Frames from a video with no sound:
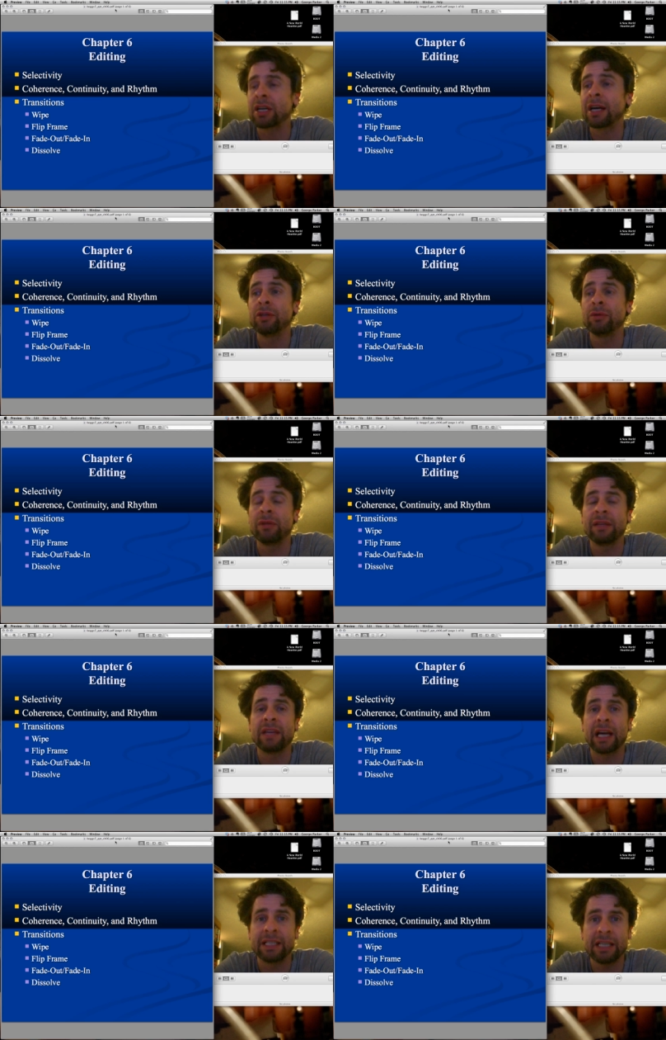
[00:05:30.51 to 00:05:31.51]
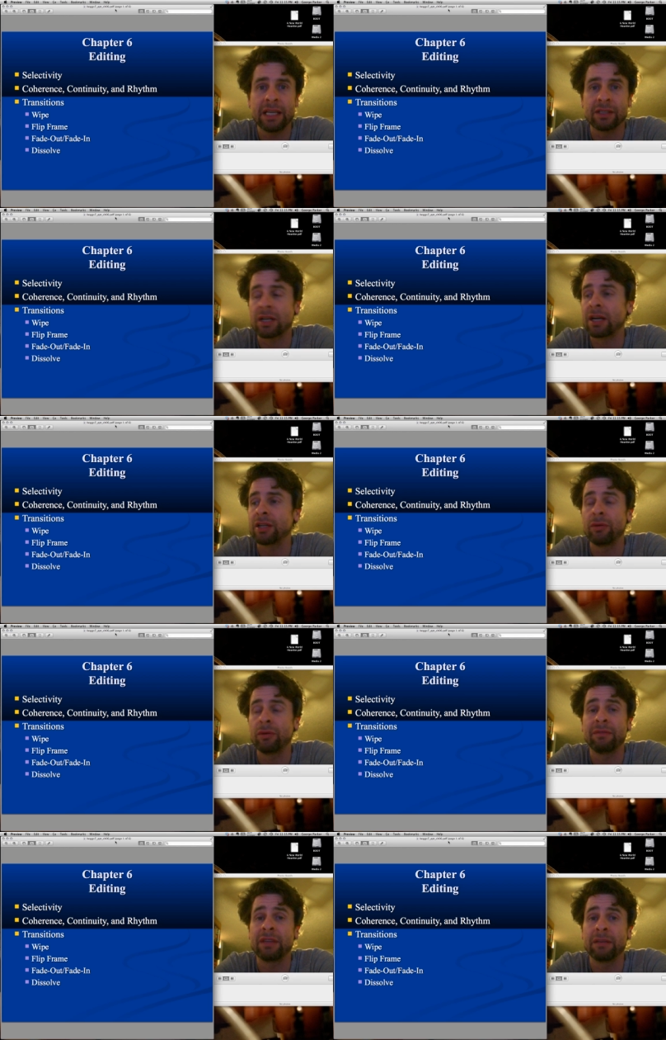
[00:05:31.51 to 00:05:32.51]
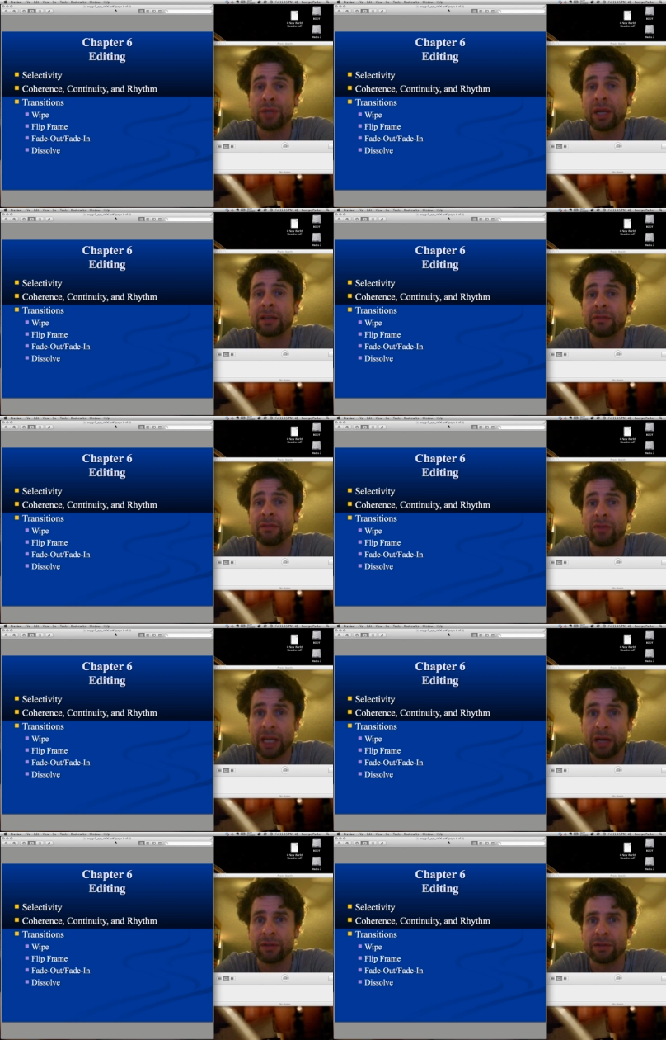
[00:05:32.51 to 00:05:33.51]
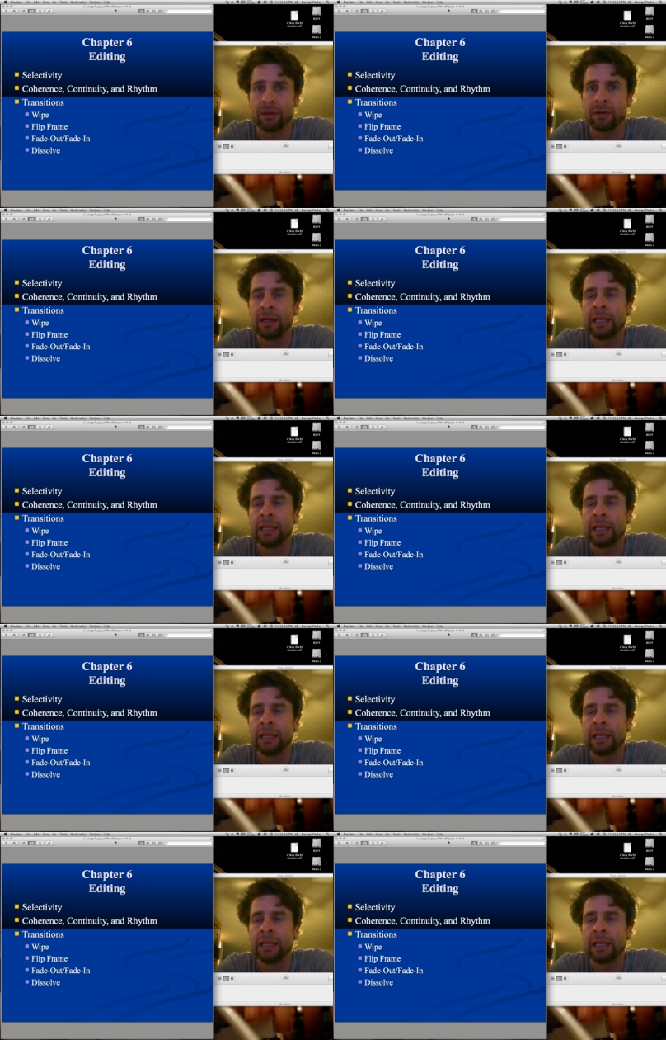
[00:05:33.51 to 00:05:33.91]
continuity of the ideas, continuity of the objective of the character.